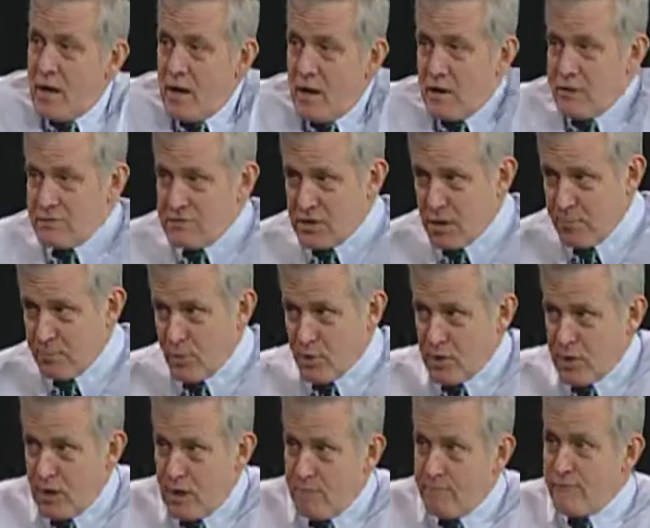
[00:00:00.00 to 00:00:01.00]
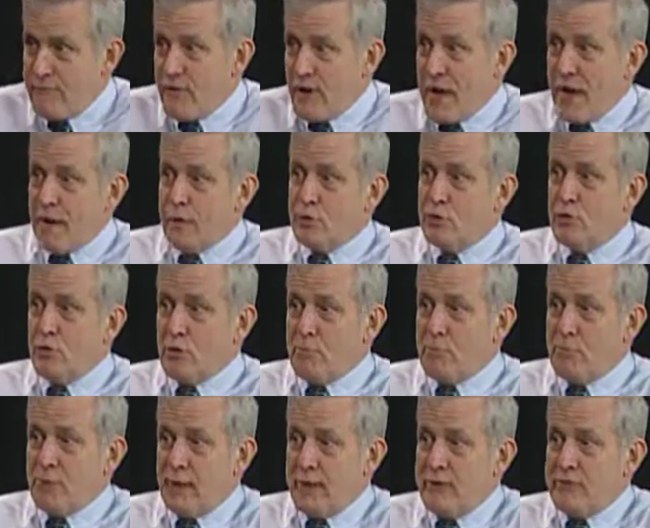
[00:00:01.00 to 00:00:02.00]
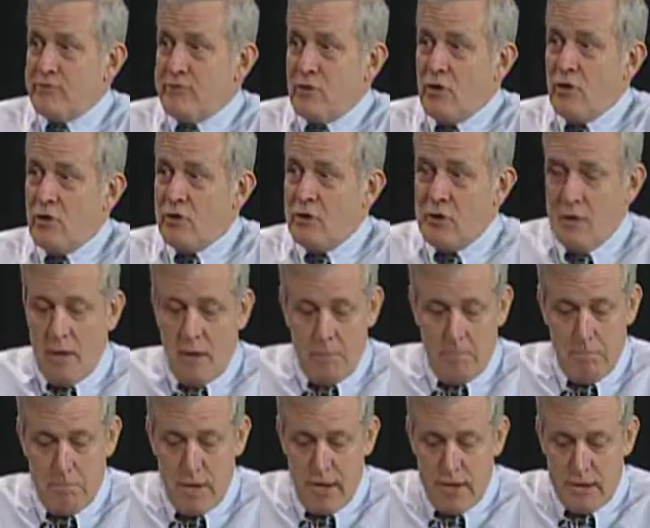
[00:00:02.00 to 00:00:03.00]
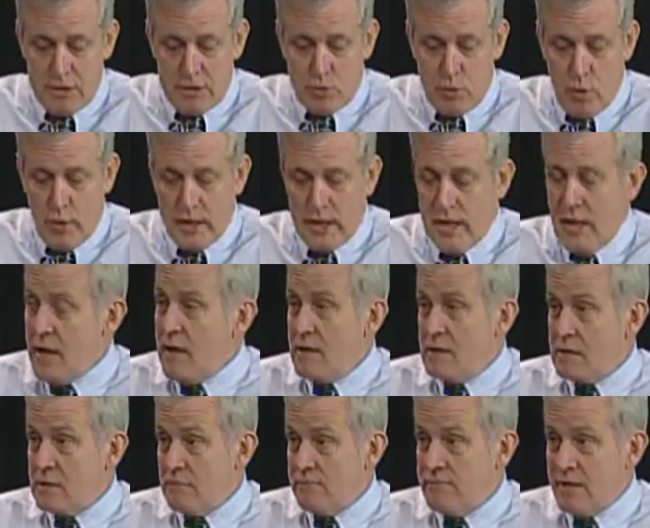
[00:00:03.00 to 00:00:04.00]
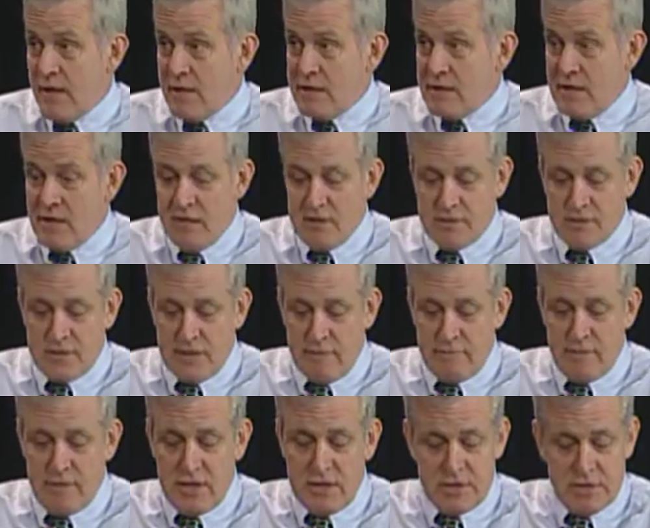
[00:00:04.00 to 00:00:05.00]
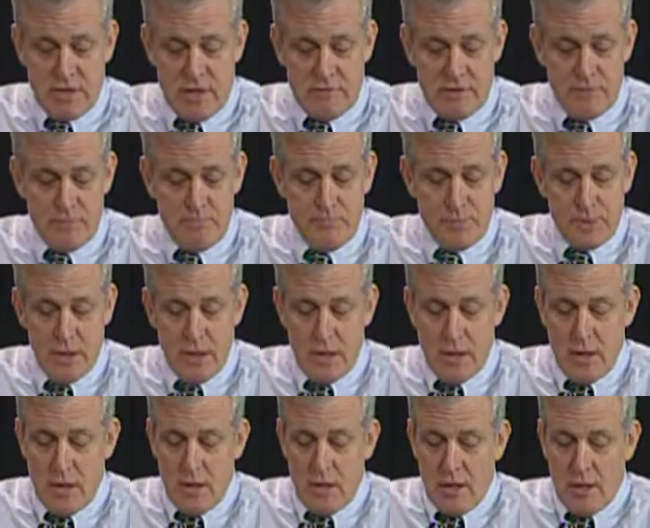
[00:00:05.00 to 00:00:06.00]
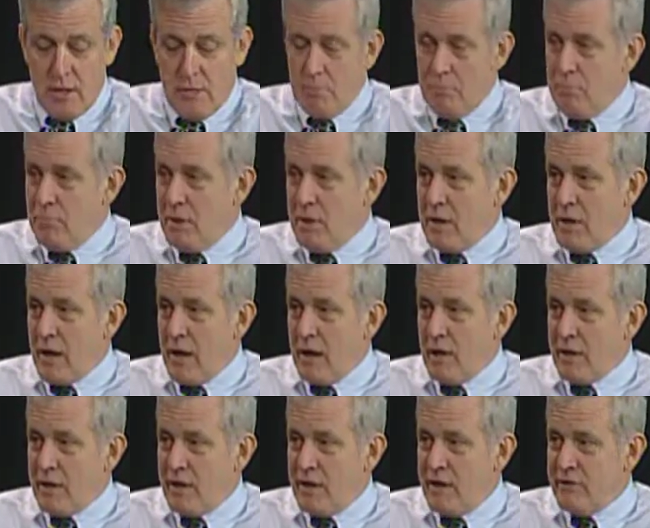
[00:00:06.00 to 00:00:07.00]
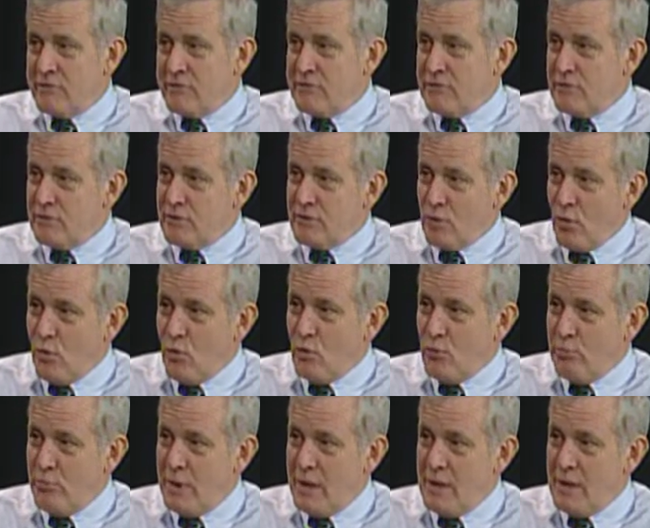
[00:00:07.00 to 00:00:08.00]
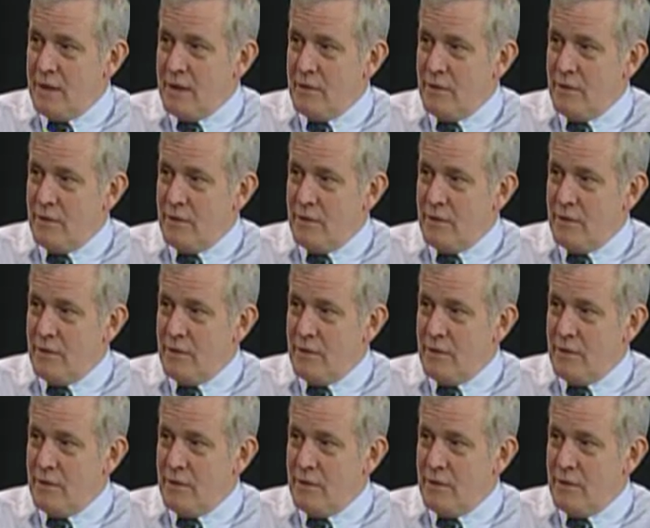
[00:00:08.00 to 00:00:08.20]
Supper Club fire took place on May 28th of 1977, but our guest told me